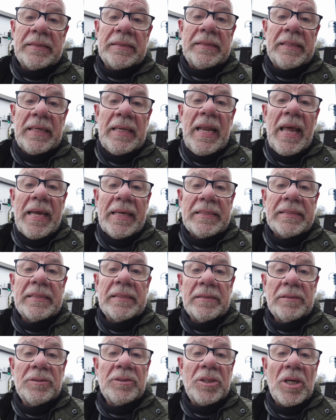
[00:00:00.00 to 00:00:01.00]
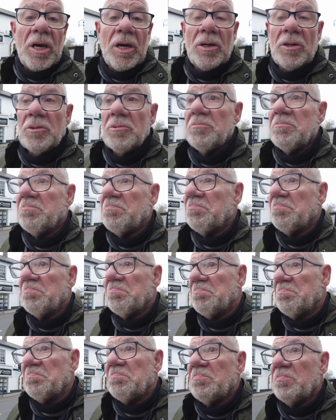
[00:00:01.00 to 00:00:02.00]
to let, so
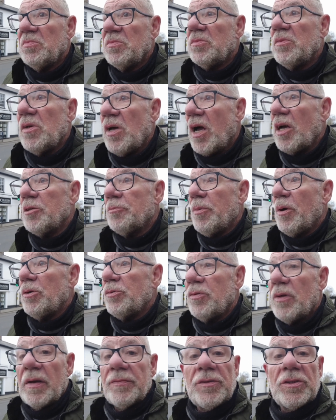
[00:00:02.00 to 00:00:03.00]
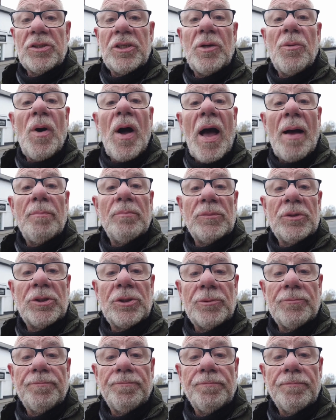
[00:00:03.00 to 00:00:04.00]
I suppose we'll have to see what happens.